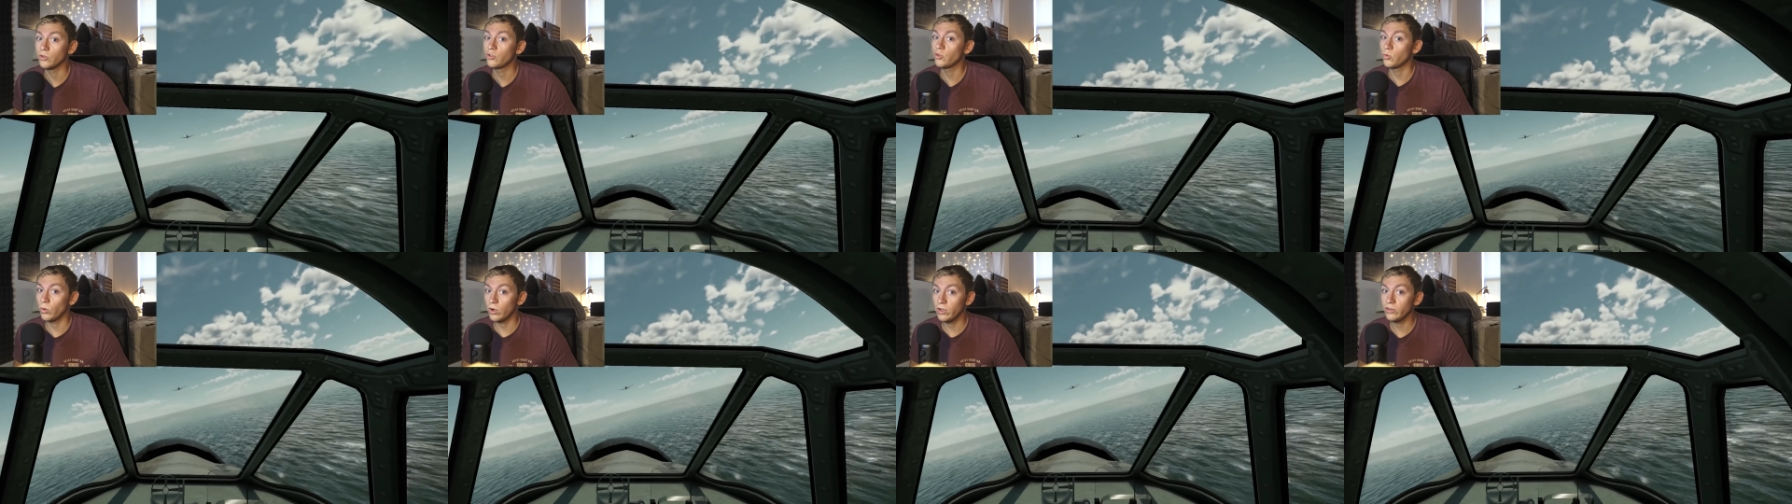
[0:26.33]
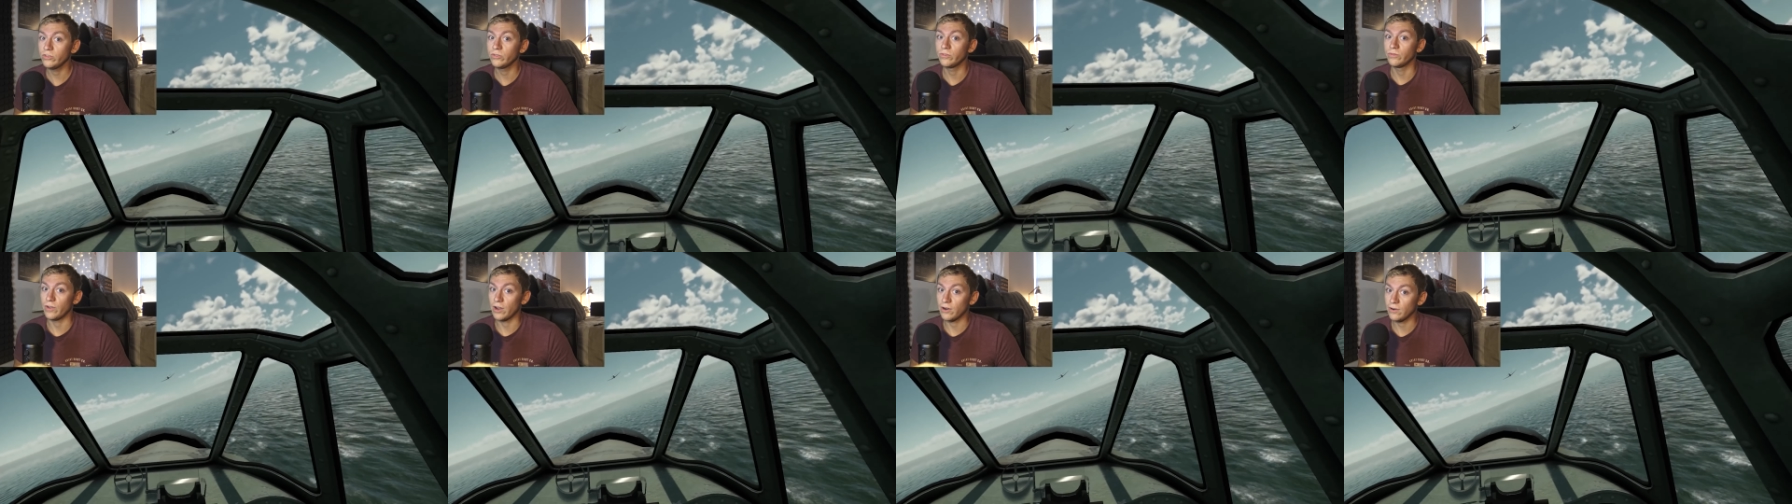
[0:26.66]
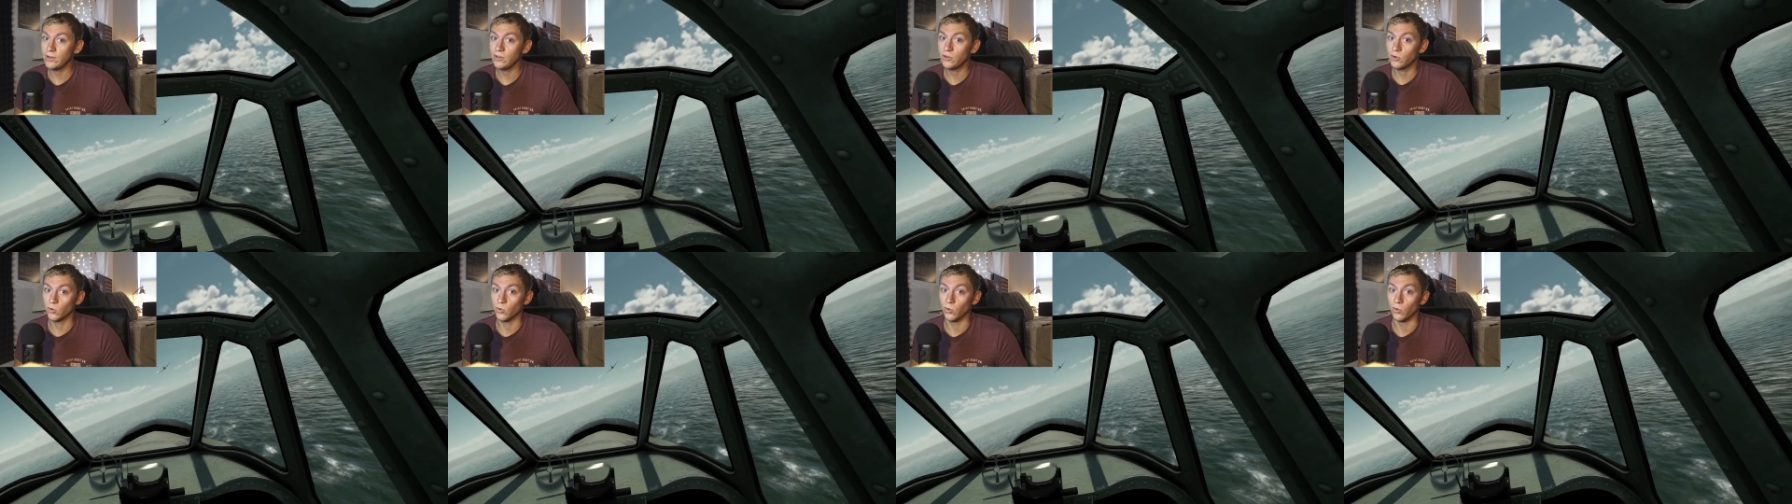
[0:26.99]
which was
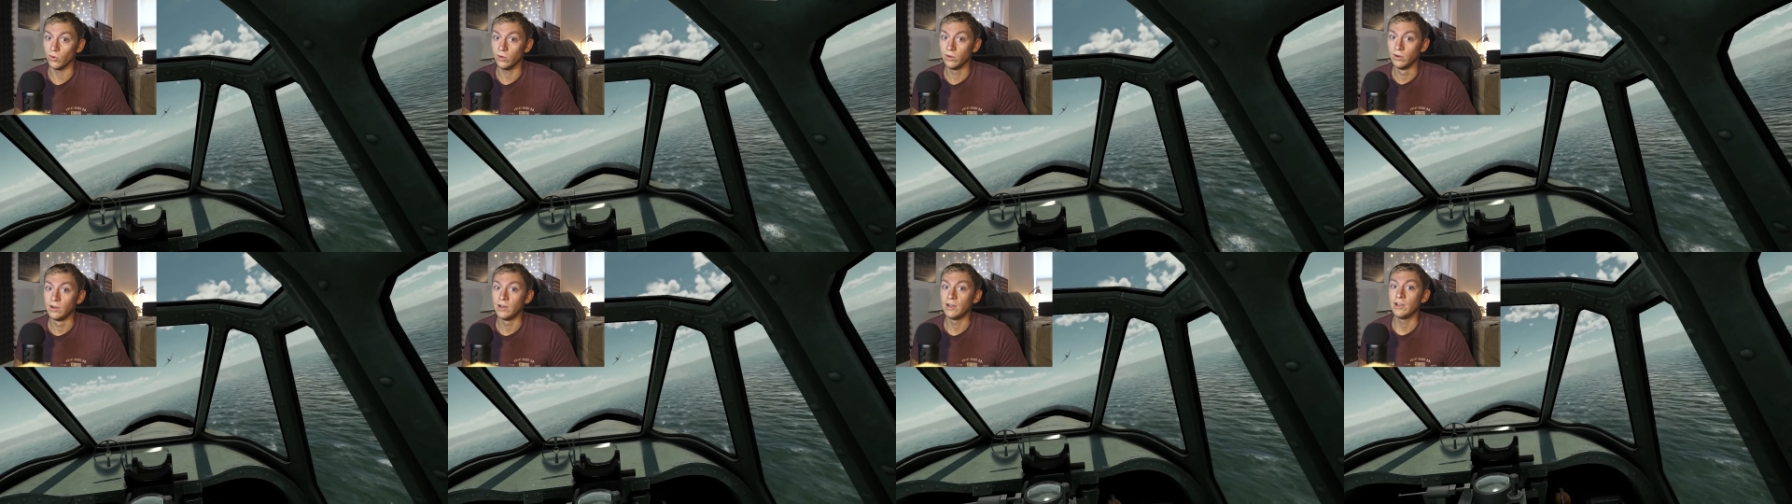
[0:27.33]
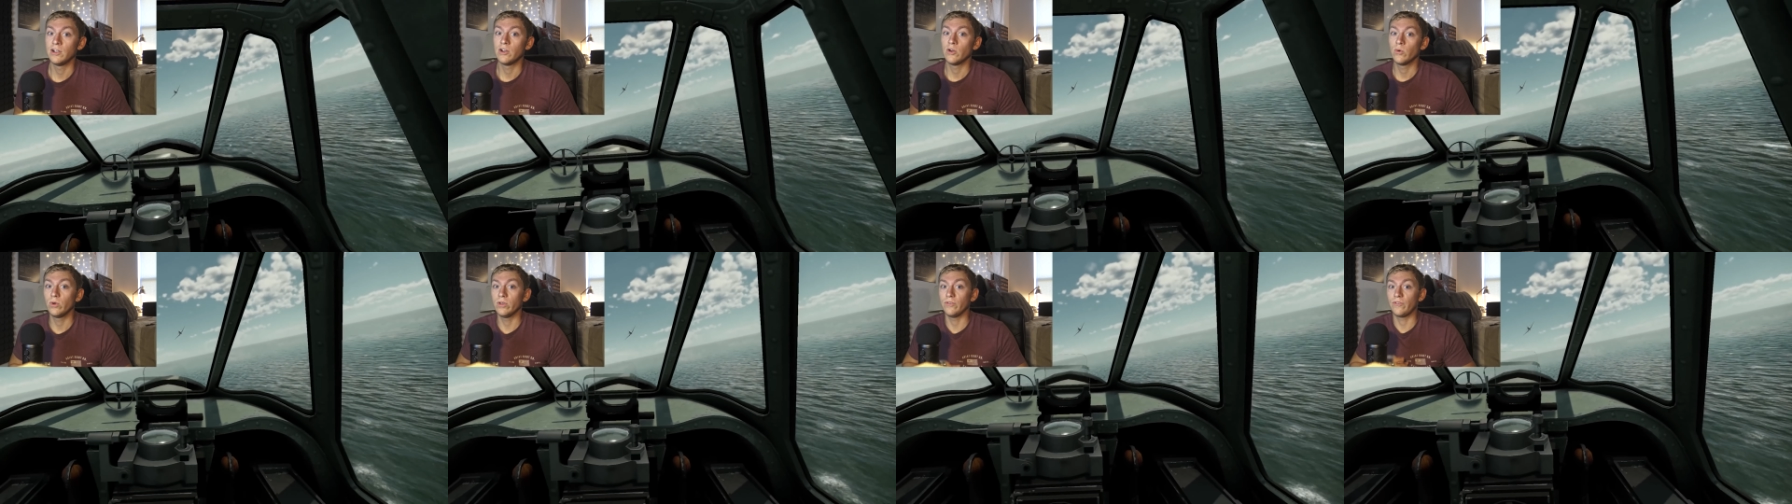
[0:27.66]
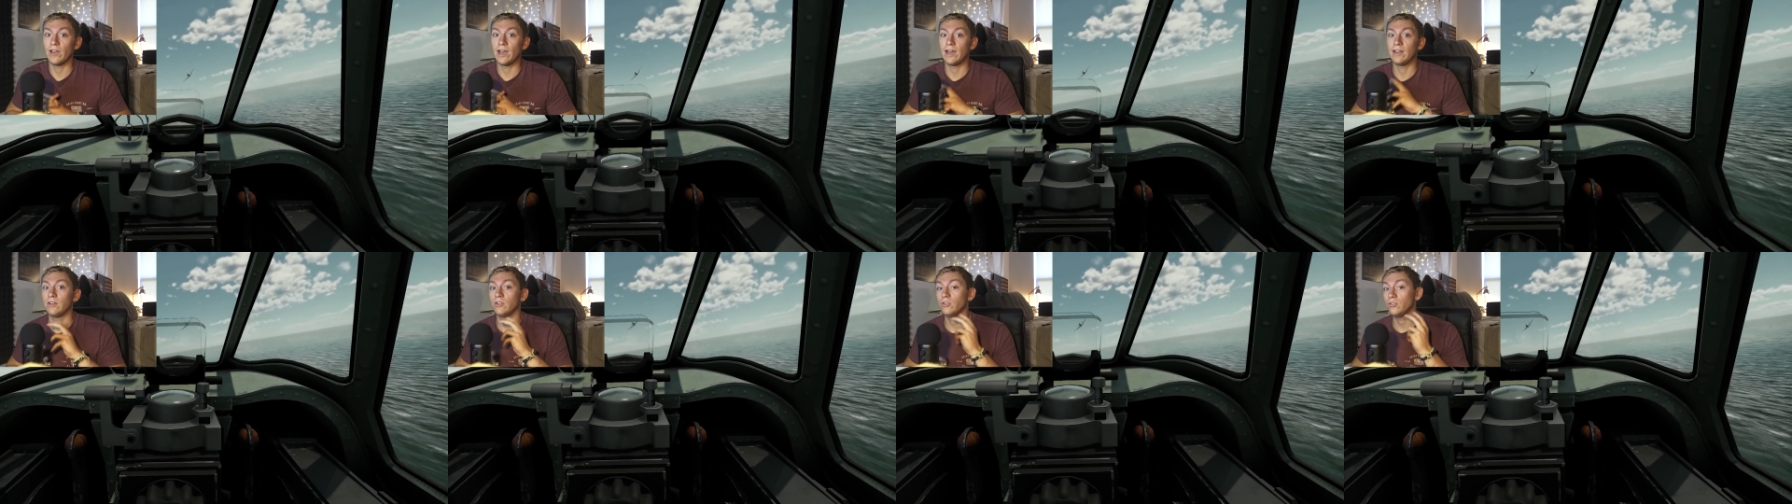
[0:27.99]
very cool, we've
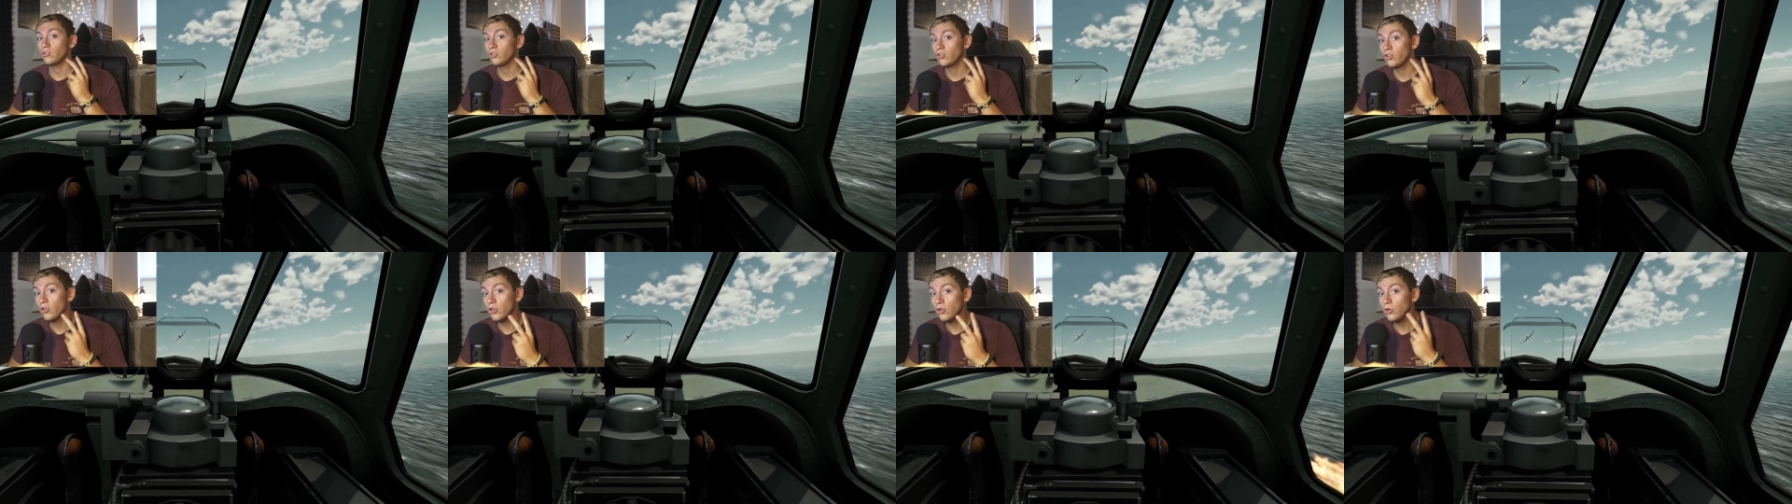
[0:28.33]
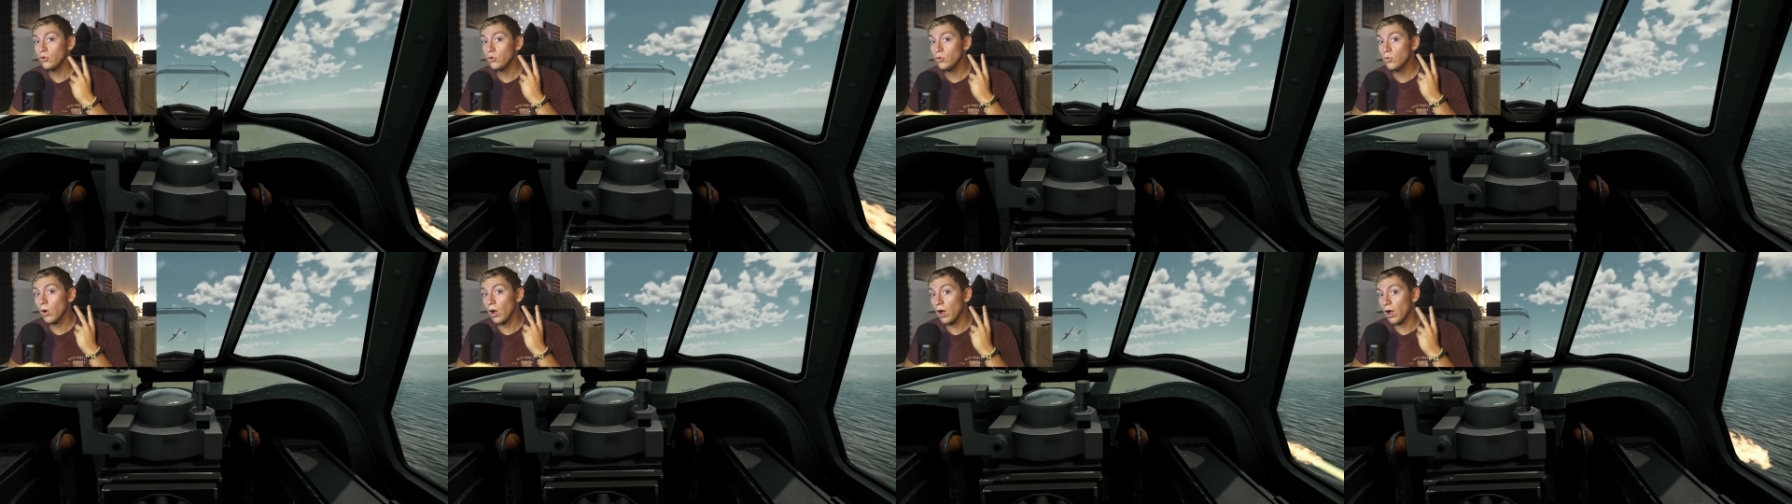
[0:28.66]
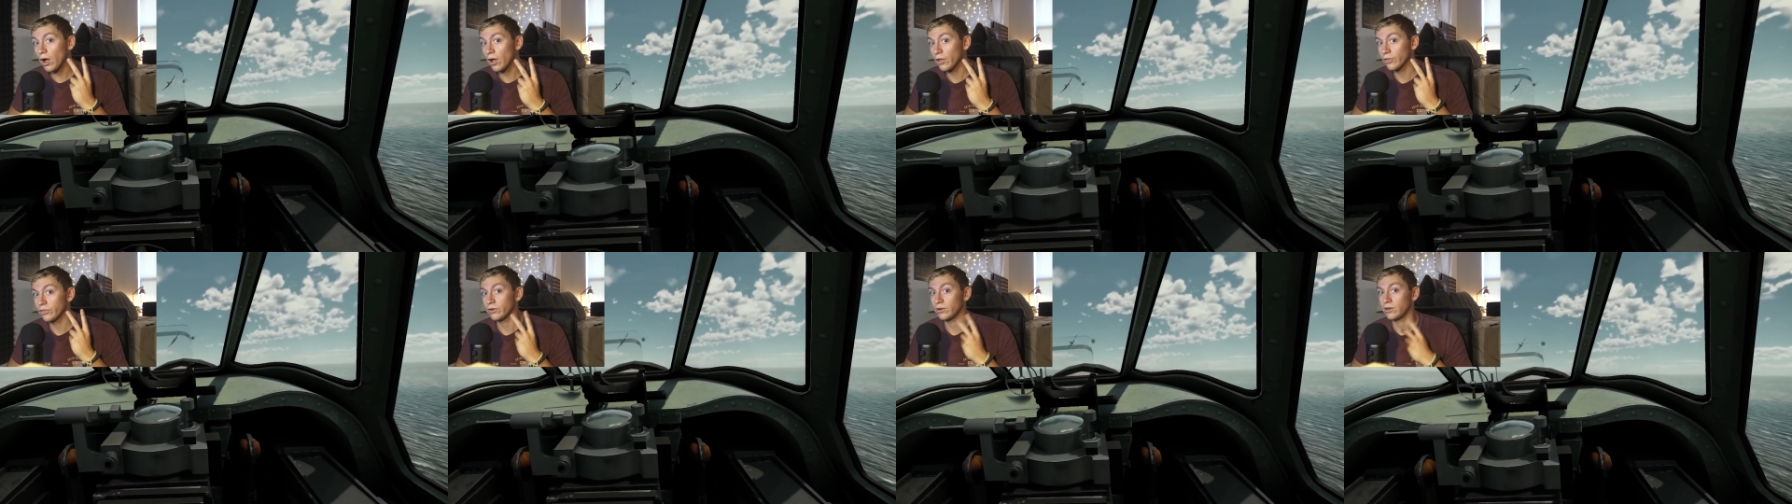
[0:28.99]
had two
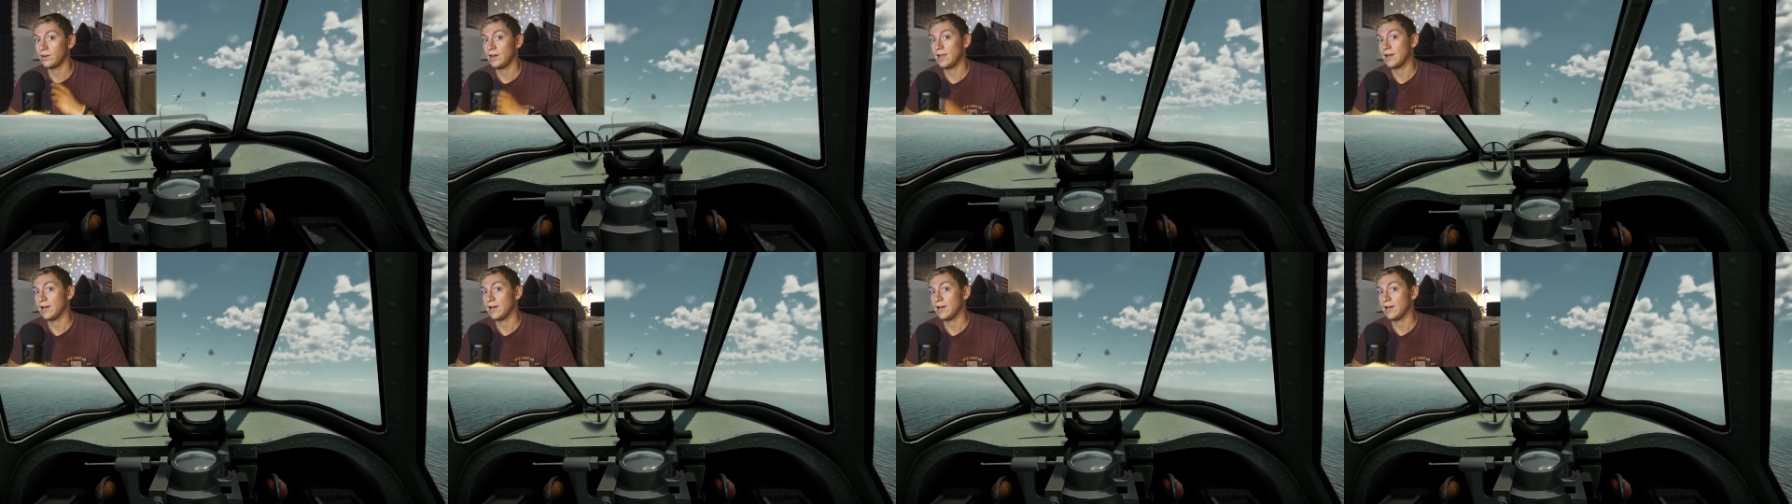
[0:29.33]
other